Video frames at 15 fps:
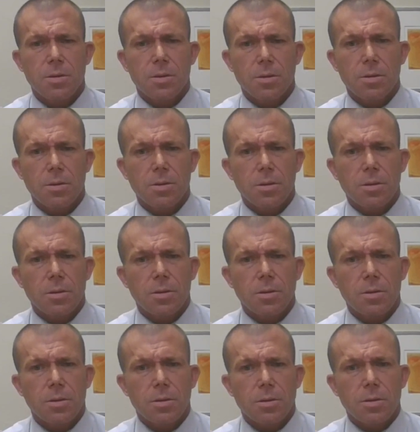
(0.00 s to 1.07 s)

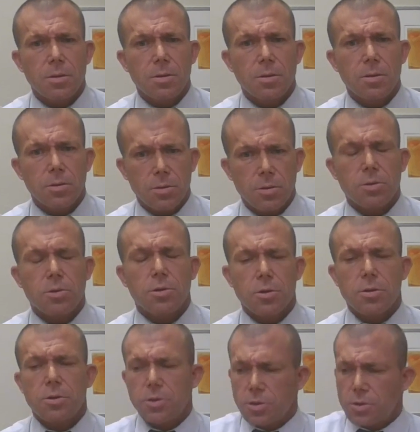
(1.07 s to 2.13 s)

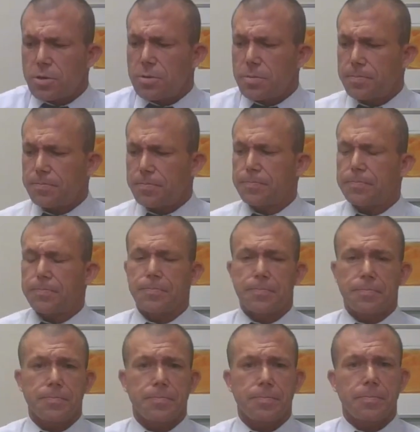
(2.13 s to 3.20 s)

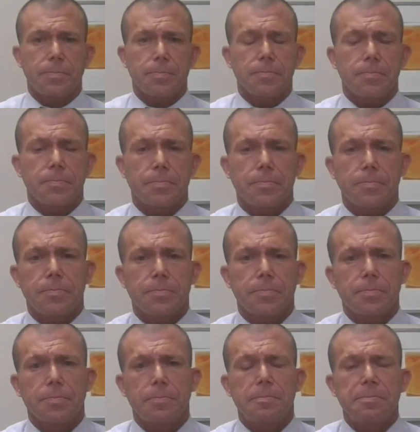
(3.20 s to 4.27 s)

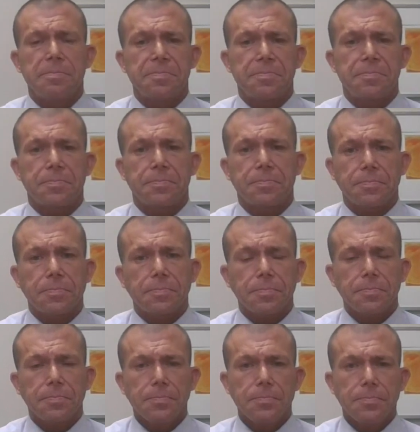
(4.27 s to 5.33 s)

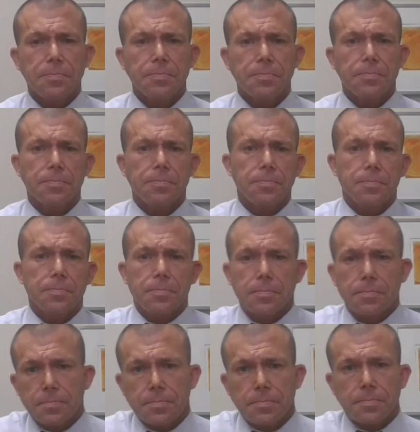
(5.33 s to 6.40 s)

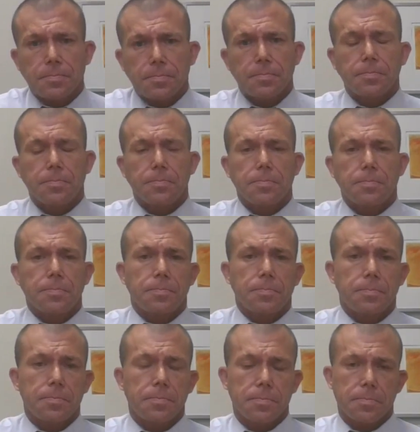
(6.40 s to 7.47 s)

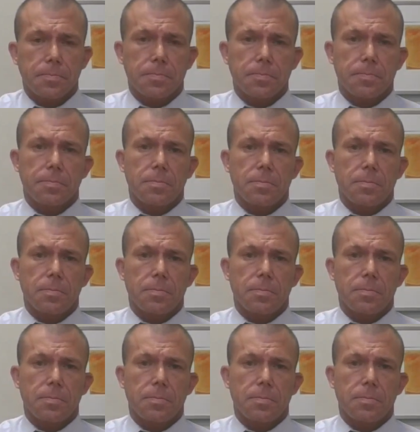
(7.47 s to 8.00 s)
[no speech]